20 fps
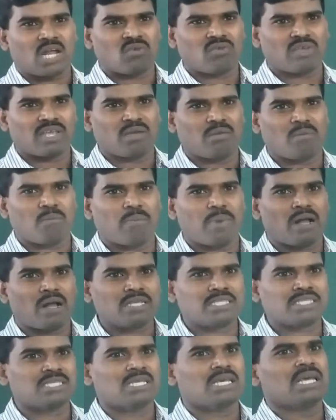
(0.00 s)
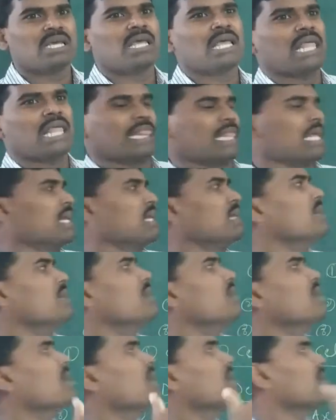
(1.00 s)
impulse,
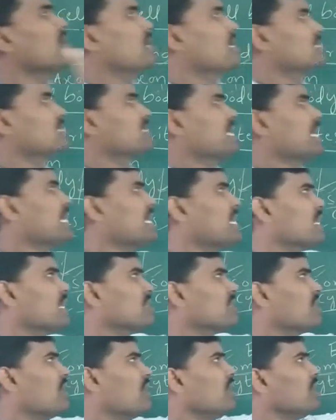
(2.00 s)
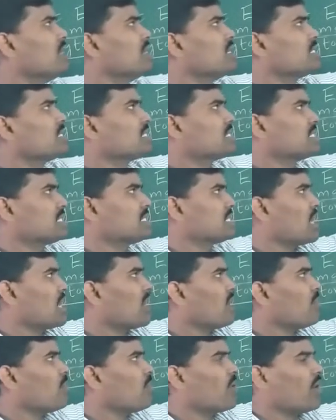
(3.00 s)
they sending the
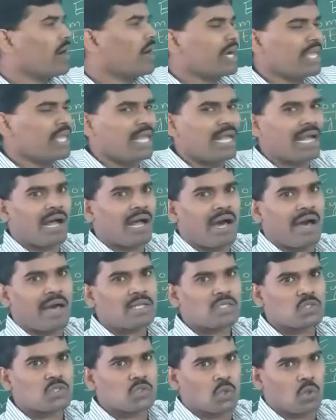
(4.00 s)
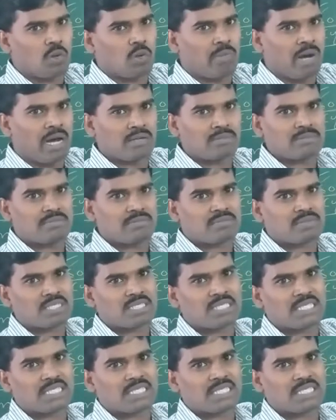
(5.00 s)
cell body or soma,